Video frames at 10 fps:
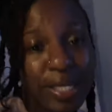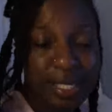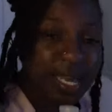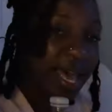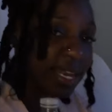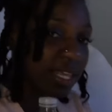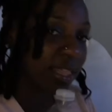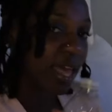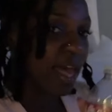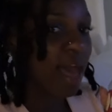excited
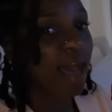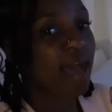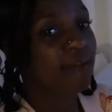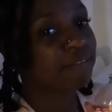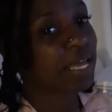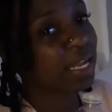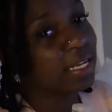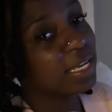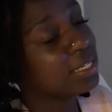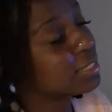that I finally